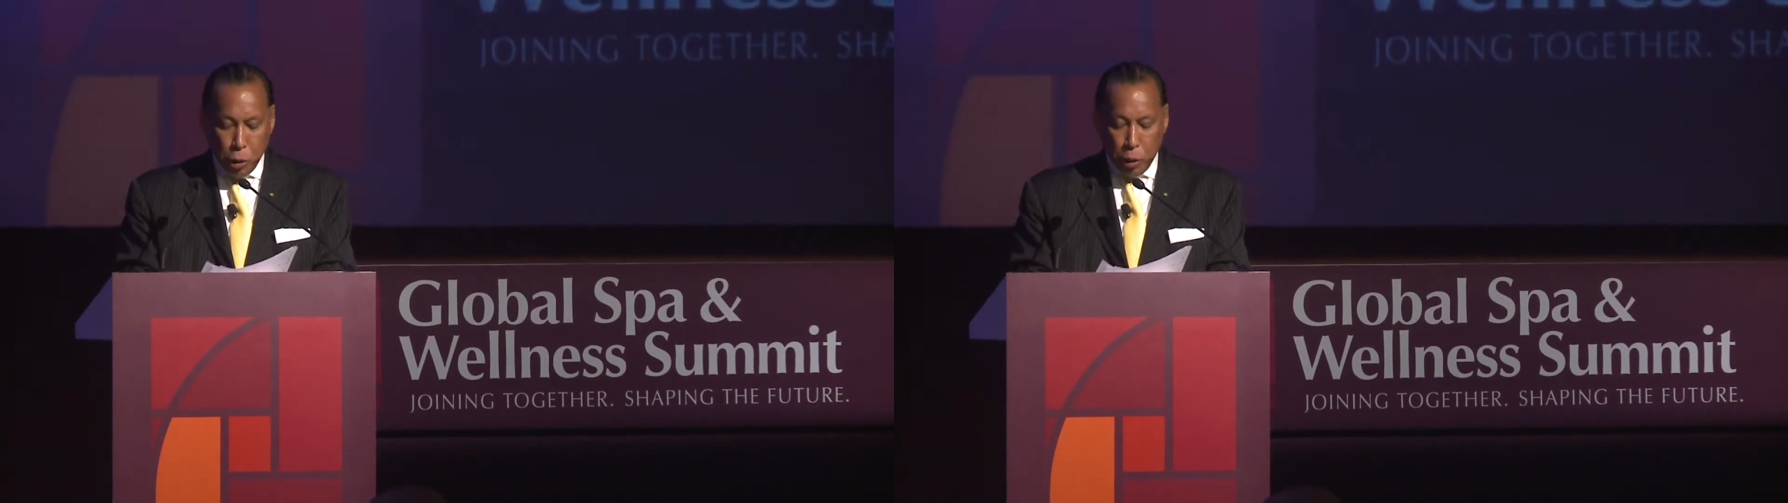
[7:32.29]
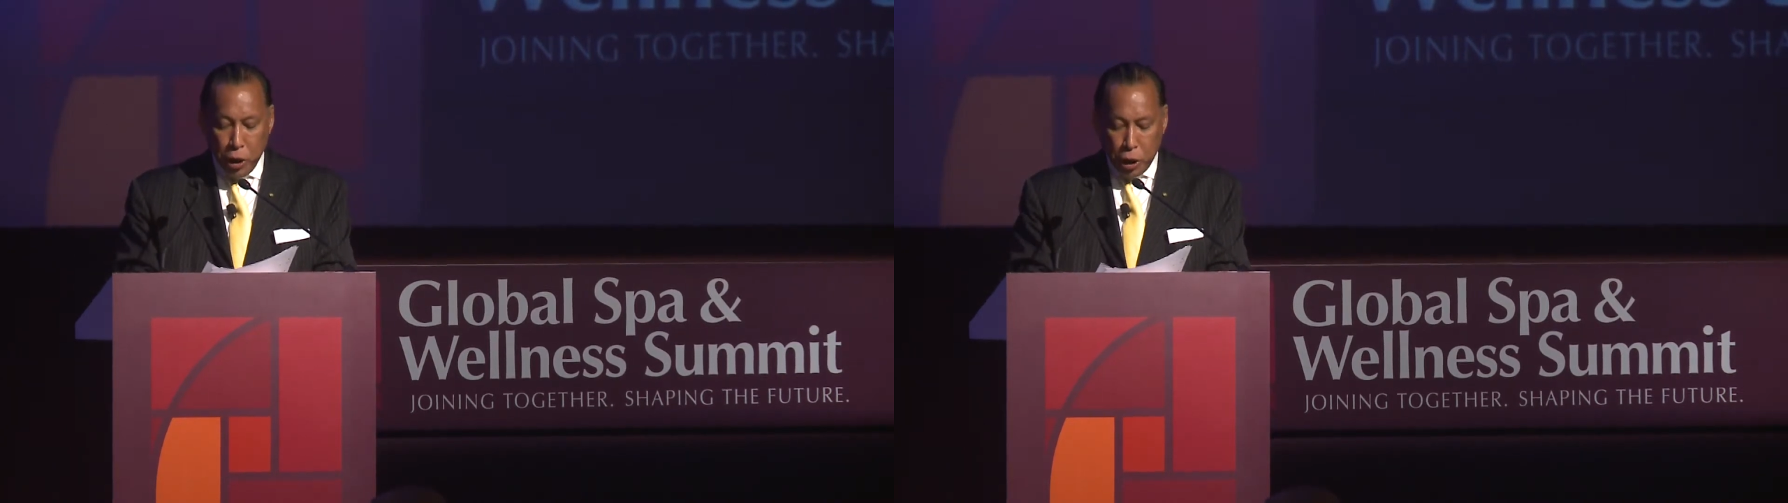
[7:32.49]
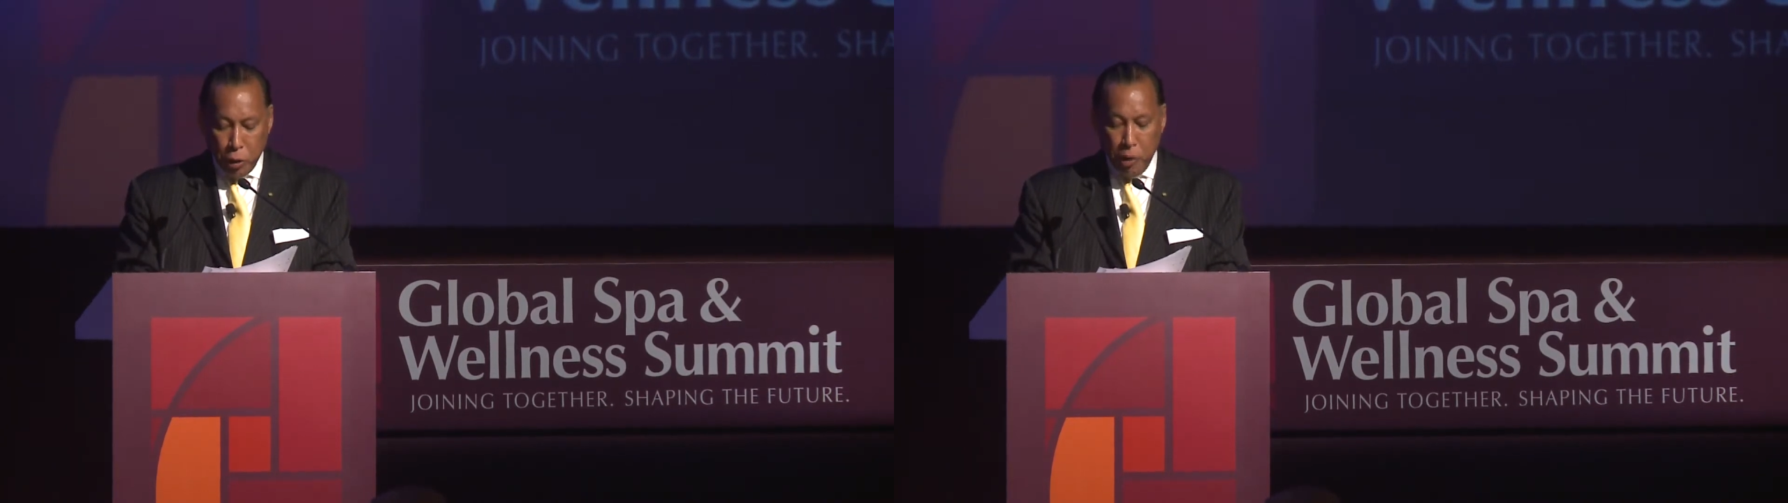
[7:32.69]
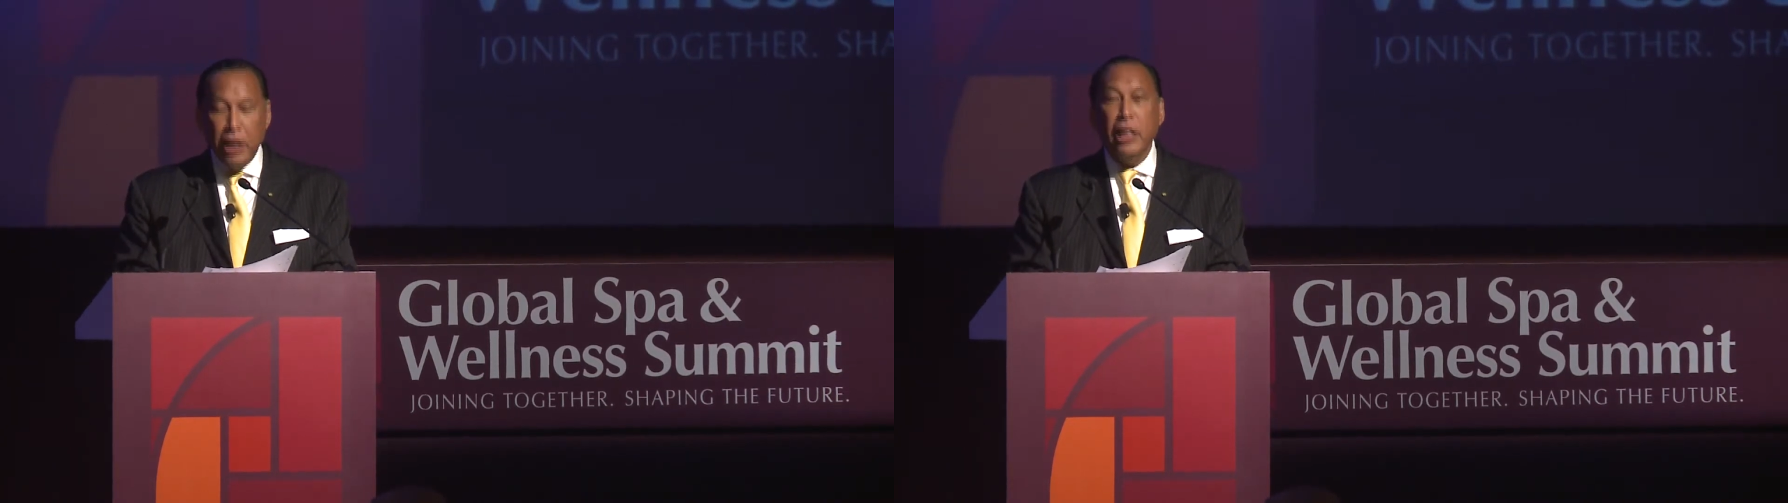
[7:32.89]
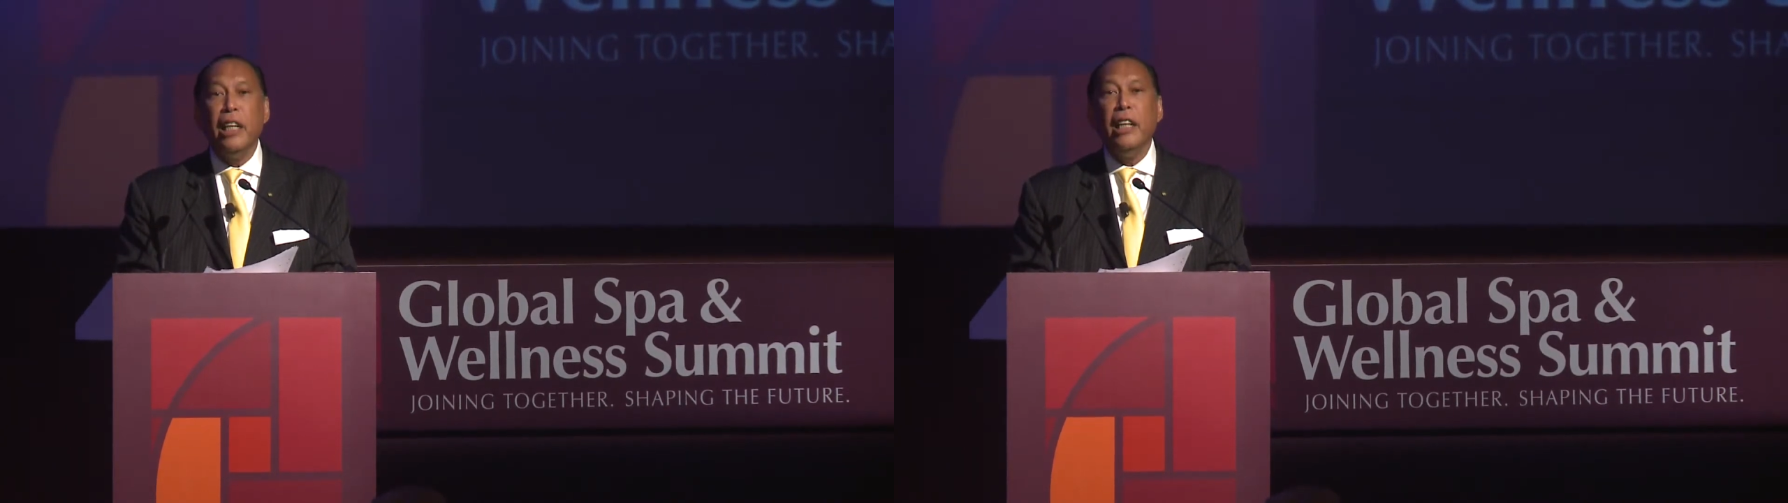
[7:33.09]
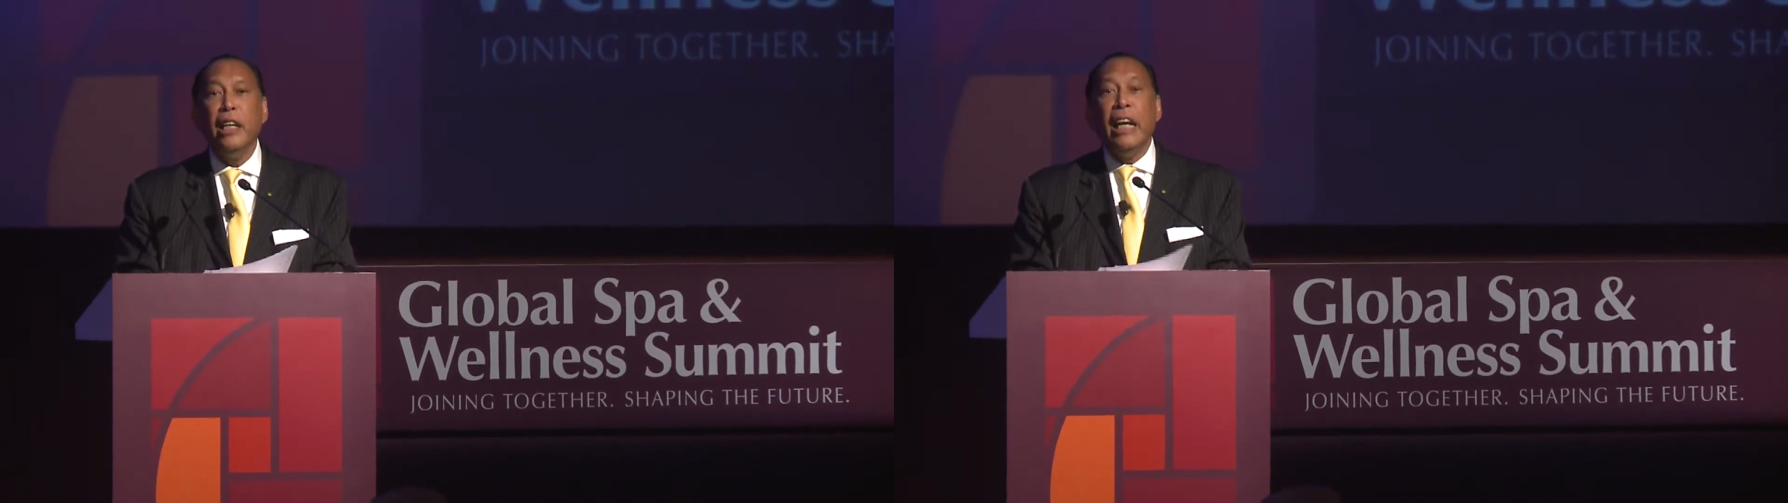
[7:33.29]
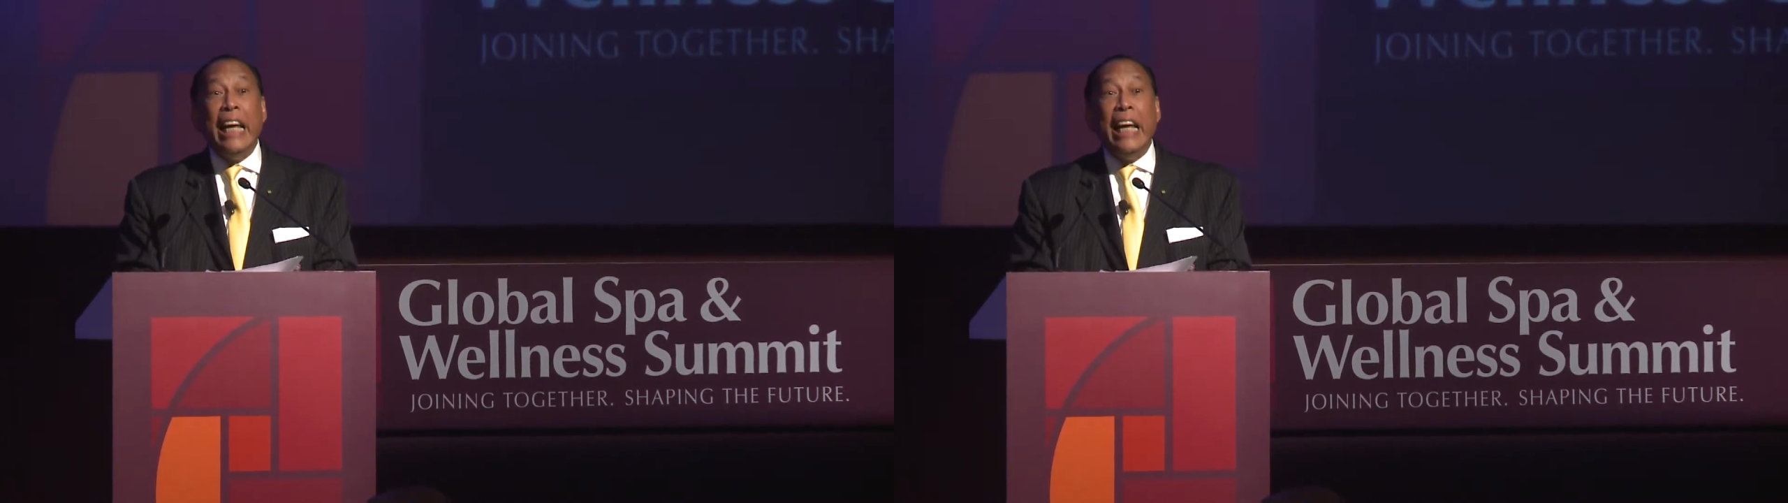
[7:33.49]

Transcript: traditional Indian